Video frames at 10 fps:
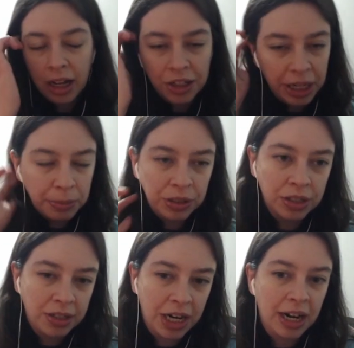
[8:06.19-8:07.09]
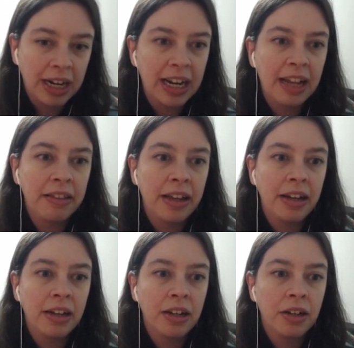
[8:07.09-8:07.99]
Chambers of Zarek, and
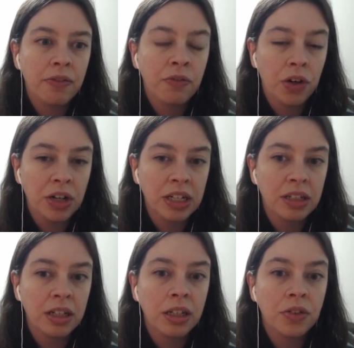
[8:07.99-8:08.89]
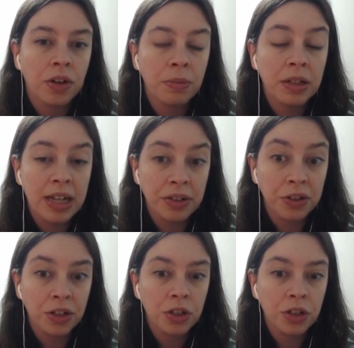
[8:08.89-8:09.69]
then Virtus is from the desert.